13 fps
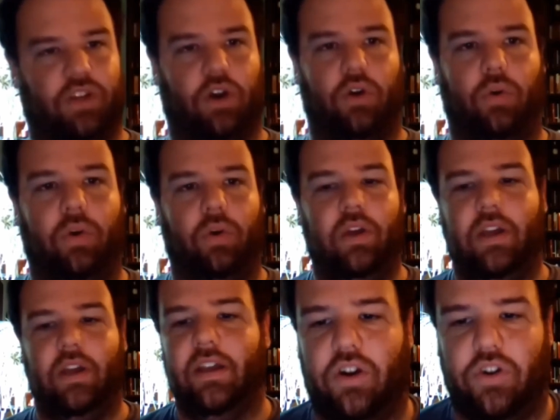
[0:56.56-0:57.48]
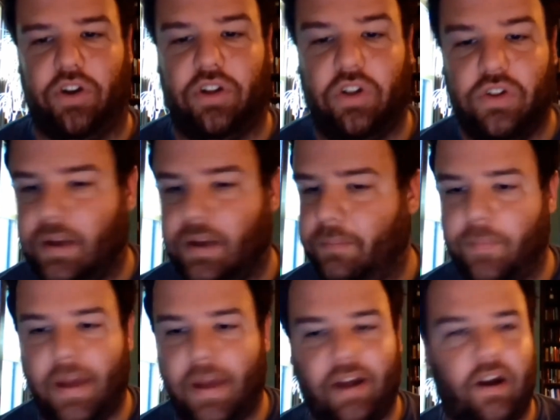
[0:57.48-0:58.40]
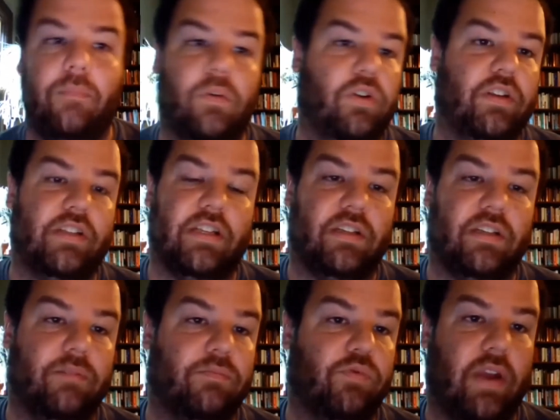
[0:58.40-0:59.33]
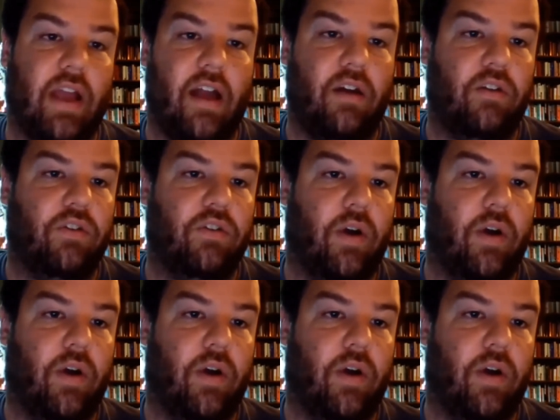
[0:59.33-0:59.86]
So, you know, to close up, no matter how good the systems